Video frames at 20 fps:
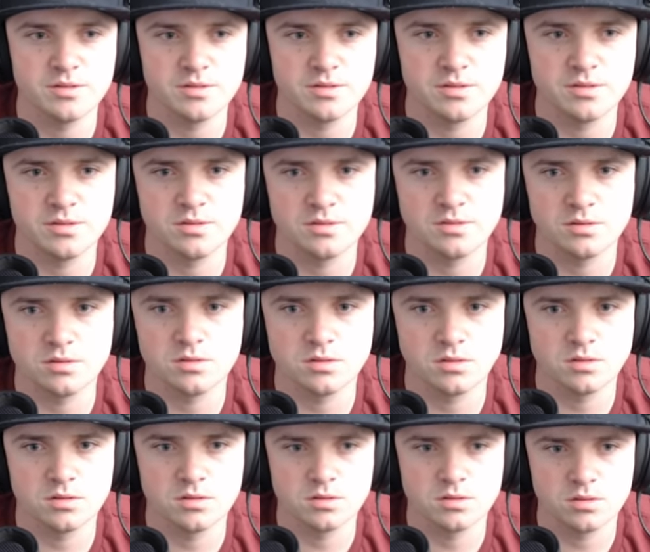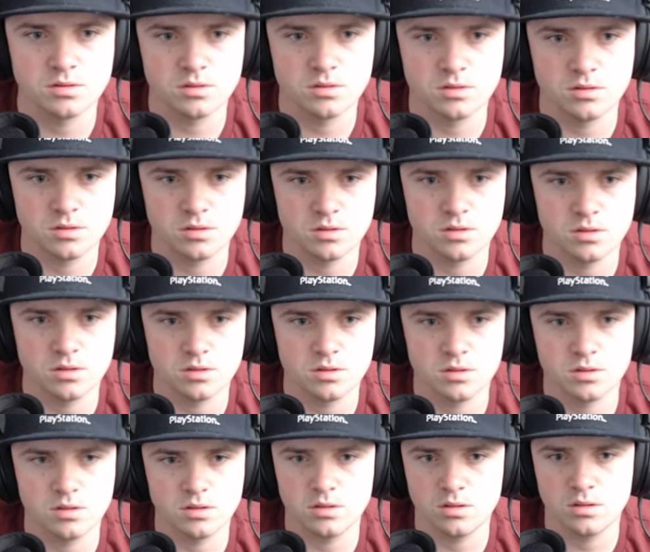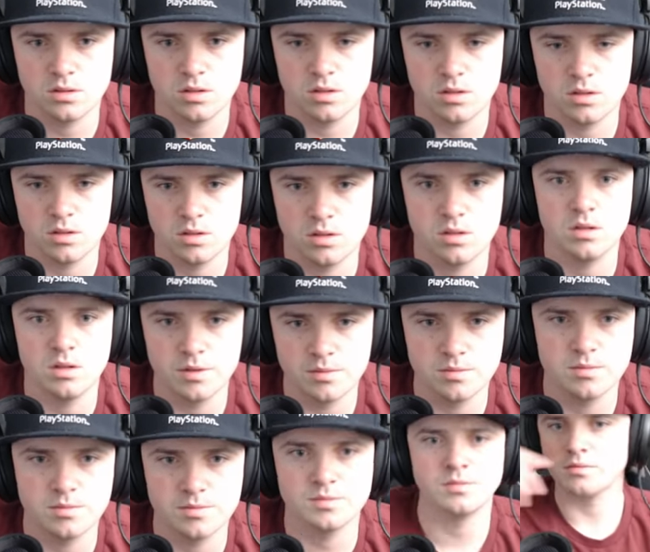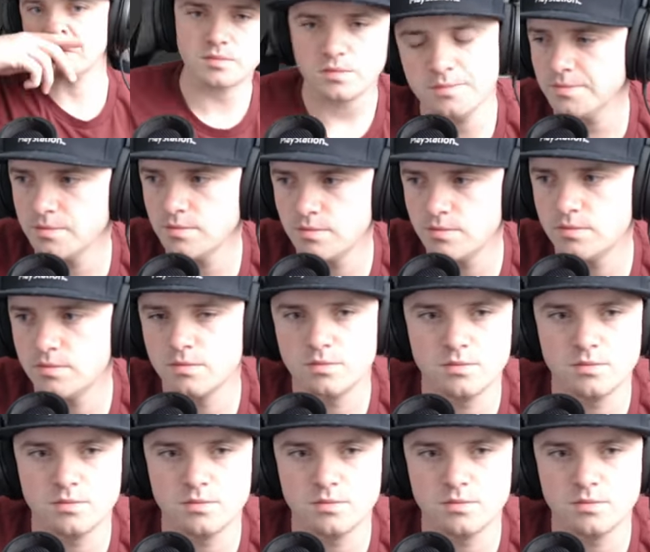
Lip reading: [no speech]